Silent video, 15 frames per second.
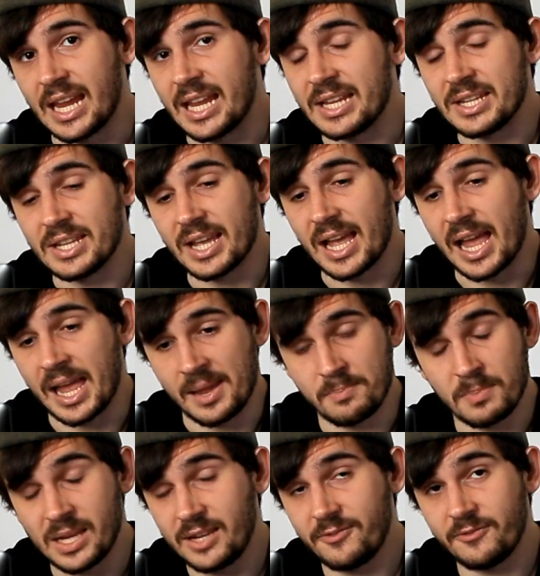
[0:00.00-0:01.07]
and uh,
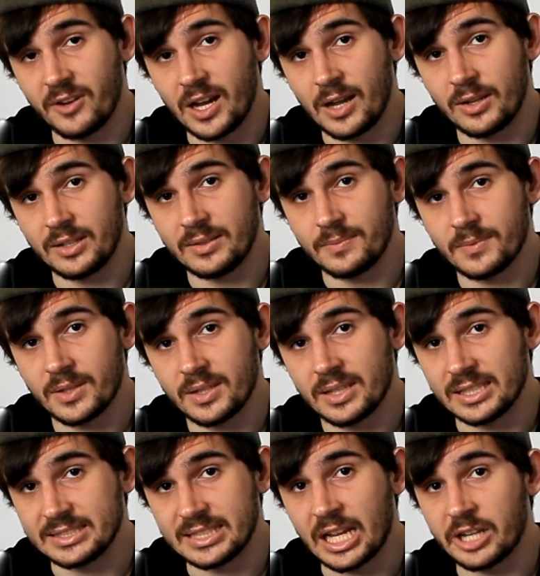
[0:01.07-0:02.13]
many found
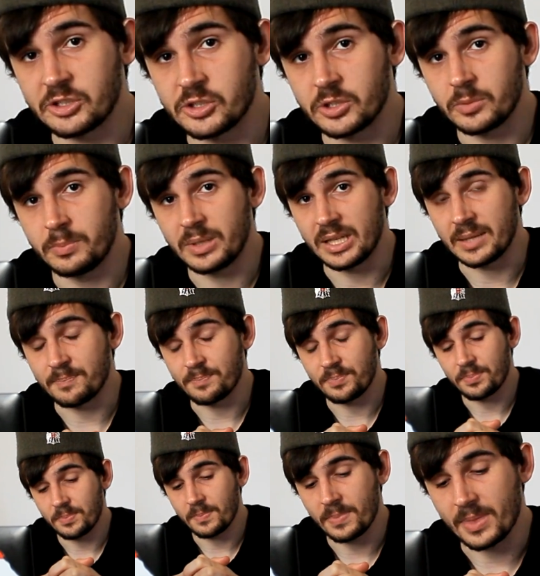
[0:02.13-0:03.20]
the statue to be
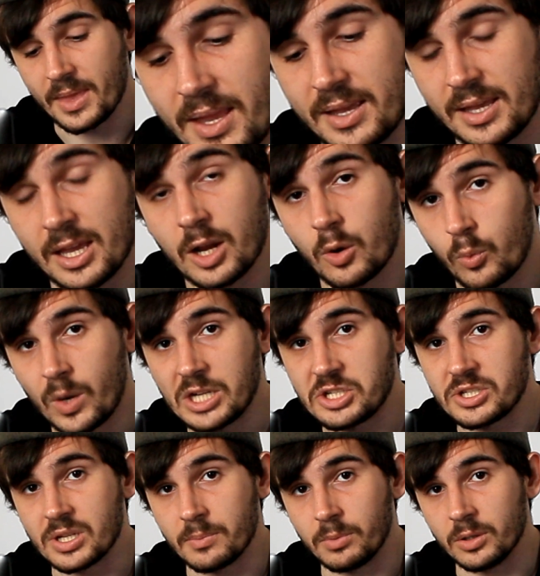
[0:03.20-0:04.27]

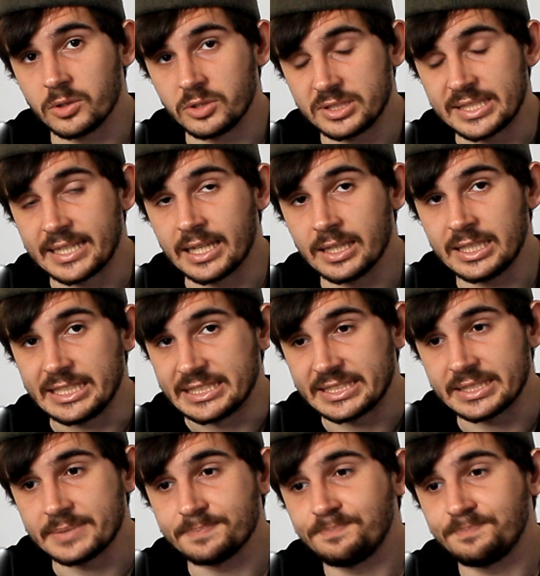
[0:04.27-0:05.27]
questionable, to say the least.